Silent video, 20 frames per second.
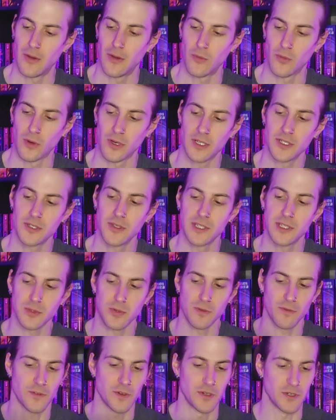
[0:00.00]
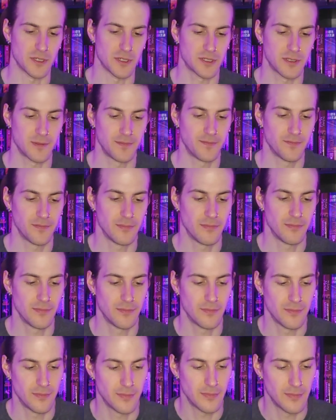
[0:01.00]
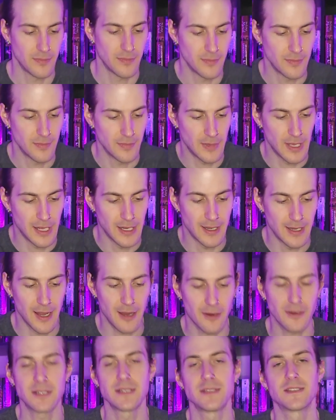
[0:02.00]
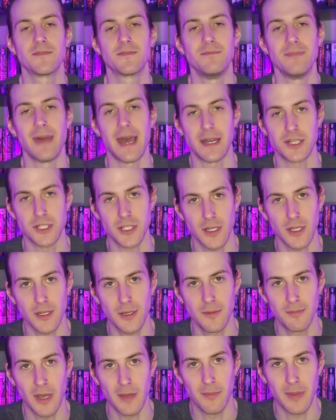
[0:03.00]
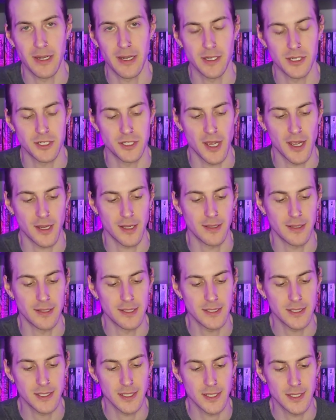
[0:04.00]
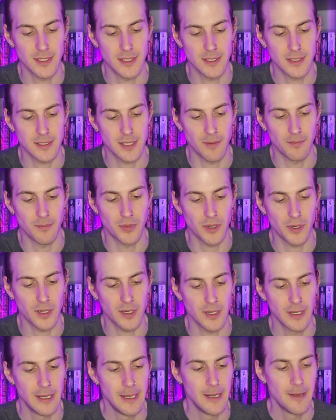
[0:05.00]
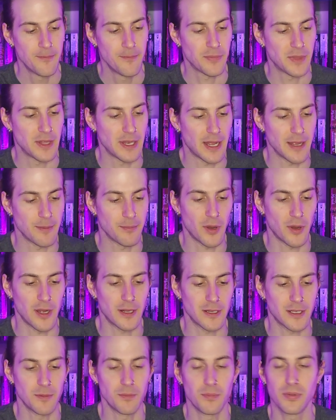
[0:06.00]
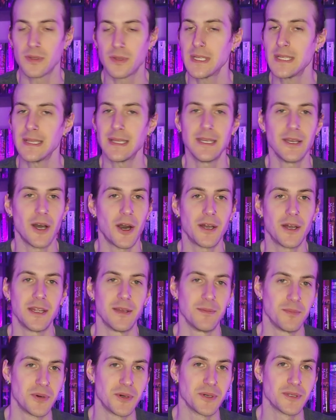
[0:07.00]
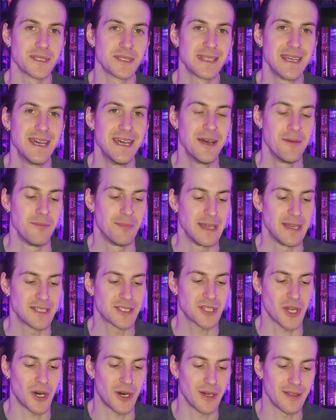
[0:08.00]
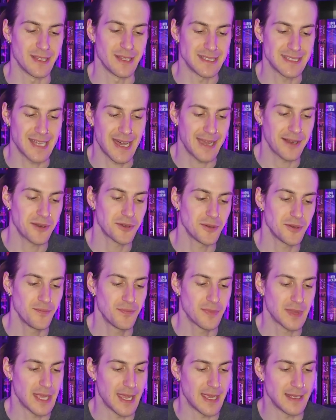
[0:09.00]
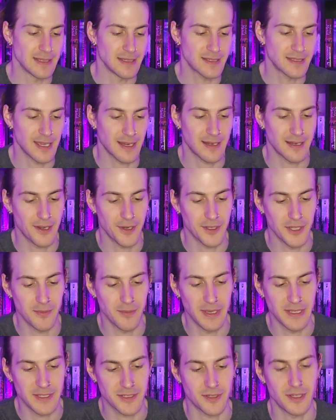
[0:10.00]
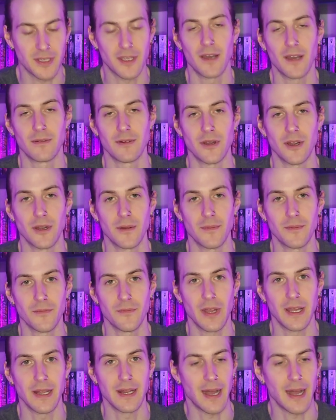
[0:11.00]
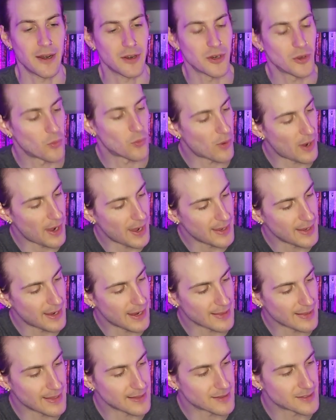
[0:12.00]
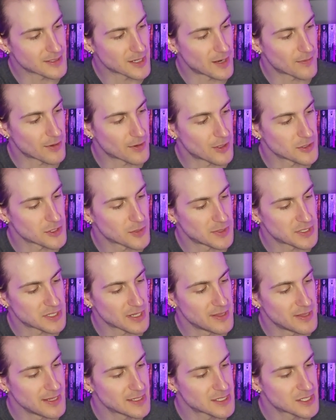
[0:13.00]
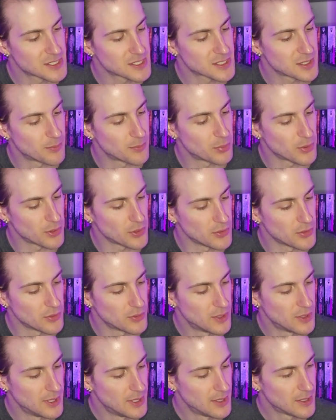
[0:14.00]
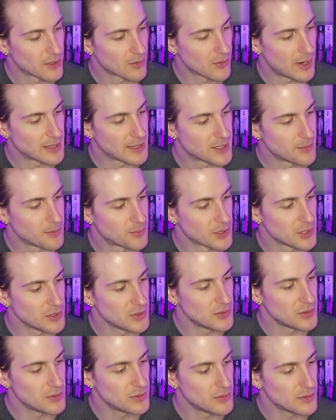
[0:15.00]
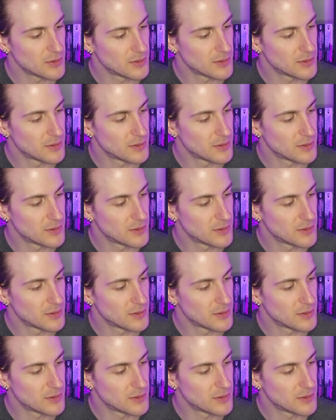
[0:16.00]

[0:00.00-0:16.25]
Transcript: We're going to do this one first. An Inheritance of Magic by Benedict Jacka. And this is a book that I bought completely on impulse based on the title and secondarily based on the cover art, right? I don't know why I like this cover art so much. I think it's just the blue, right? The blue